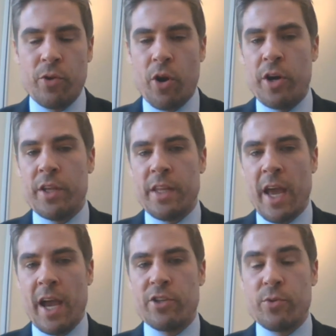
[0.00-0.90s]

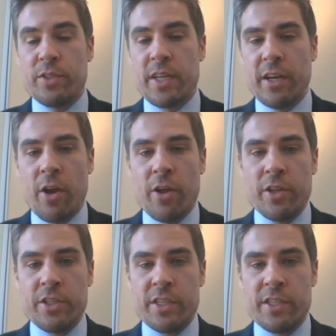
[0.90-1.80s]
Regarding the actual
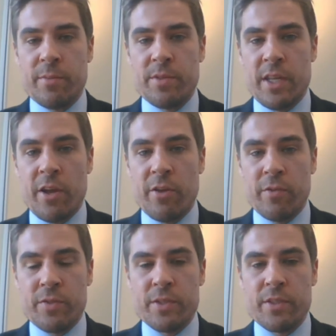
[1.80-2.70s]
technologies
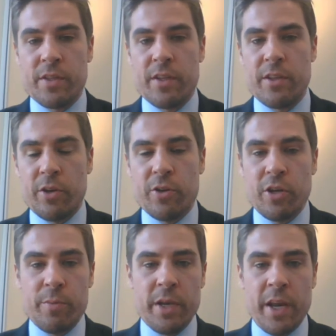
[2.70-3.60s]
themselves, there
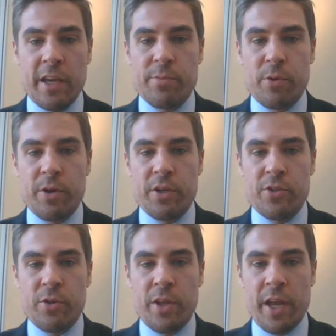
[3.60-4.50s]
could be an export
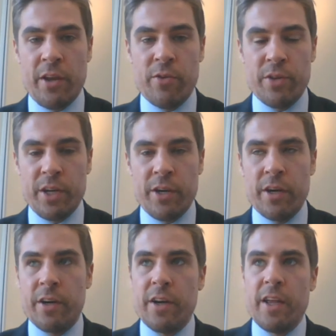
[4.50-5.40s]
control angle here,
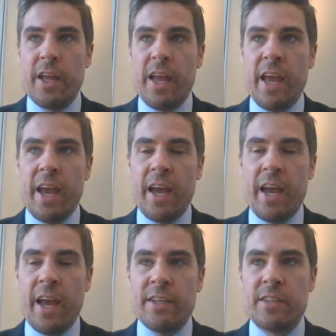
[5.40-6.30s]

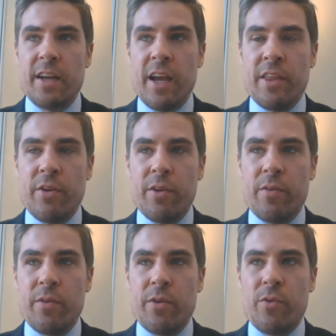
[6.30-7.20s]
and I
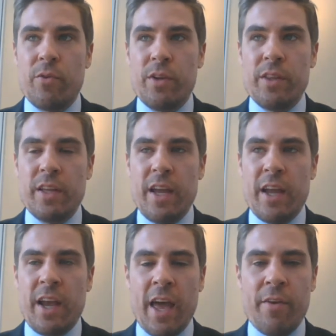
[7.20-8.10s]
think
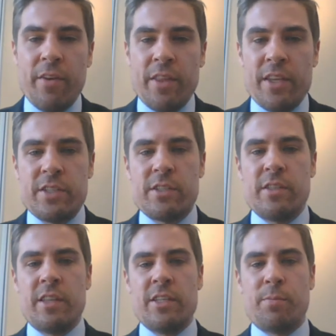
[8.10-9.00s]
it kind of
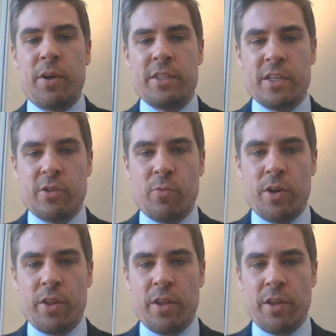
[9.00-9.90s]
this brings it to
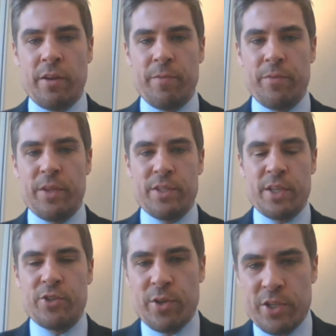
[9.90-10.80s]
one of the
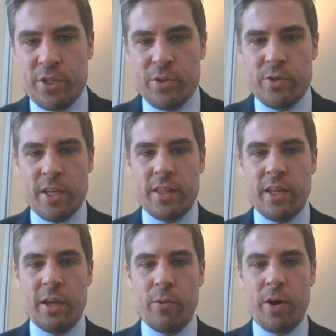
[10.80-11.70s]
central issues I think
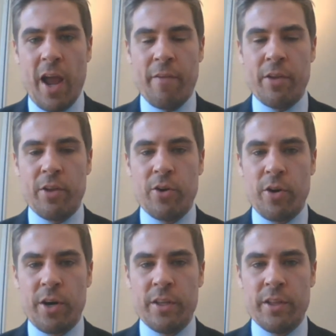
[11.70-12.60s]
that we're having
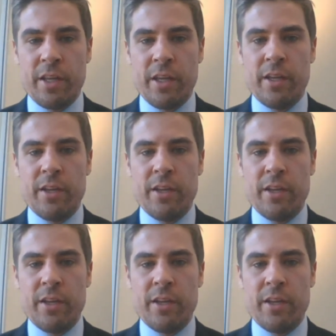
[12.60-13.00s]
currently